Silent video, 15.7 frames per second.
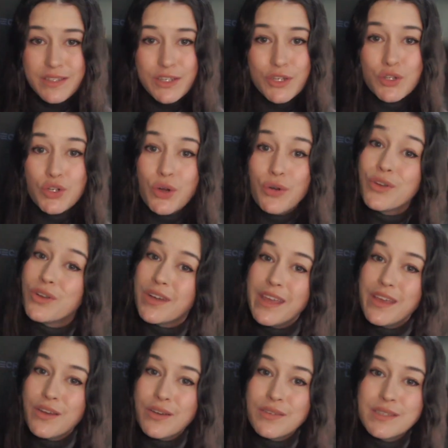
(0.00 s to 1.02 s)
control your
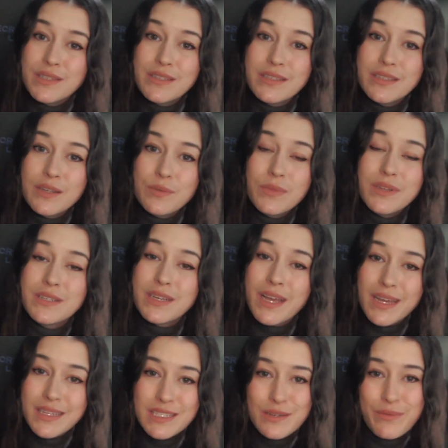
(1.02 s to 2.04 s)
ecosystem, to
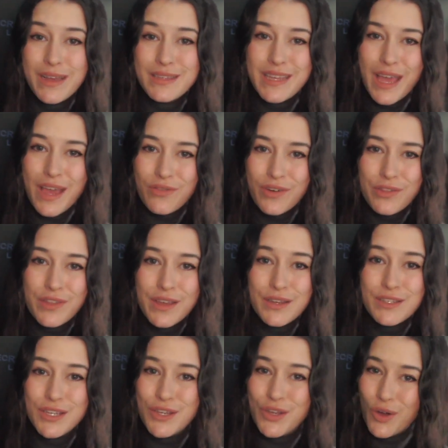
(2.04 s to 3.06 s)
customize
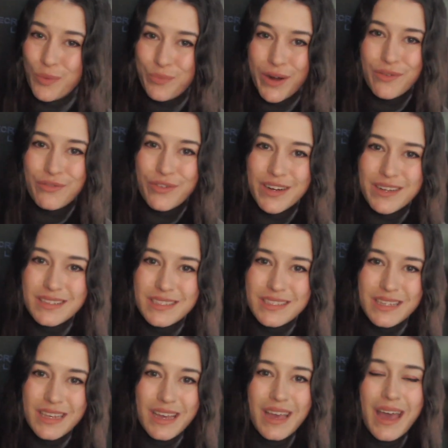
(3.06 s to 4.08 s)
everything to your
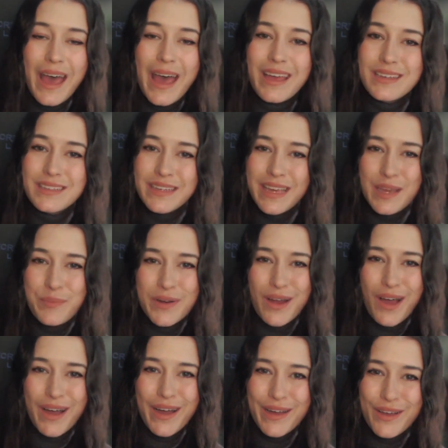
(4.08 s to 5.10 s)
preference, and to keep an
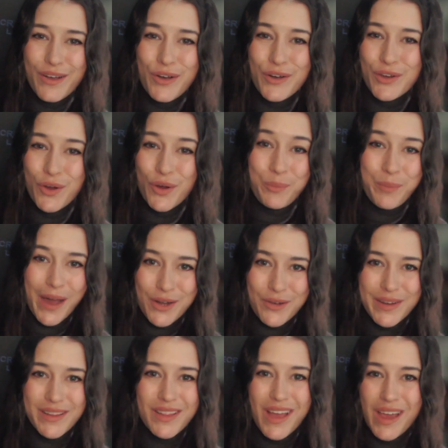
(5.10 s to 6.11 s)
eye on your
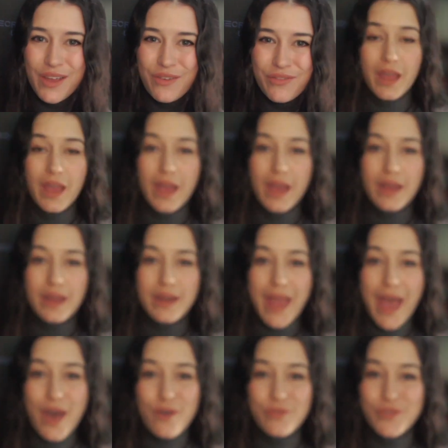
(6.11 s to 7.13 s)
battery life.
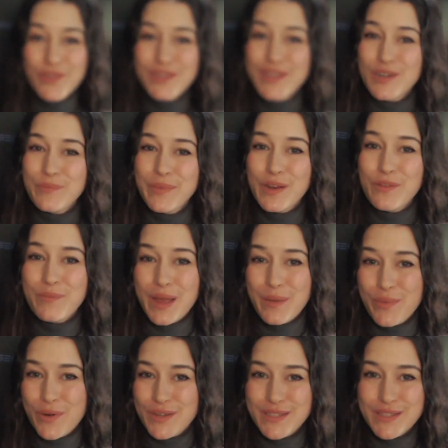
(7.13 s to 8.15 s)
Now for a little bit of
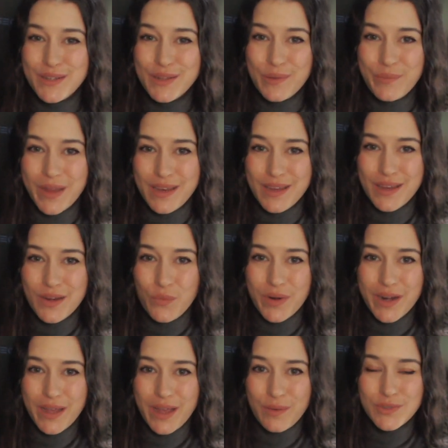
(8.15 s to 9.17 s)
my personal opinion
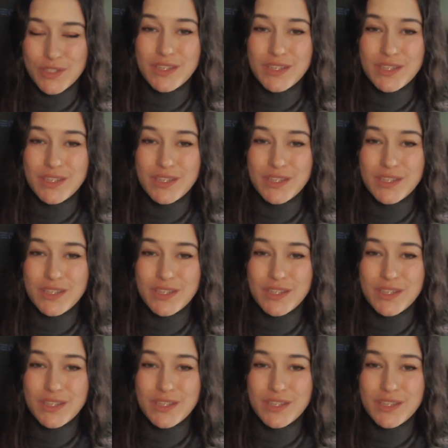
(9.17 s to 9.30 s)
when it comes to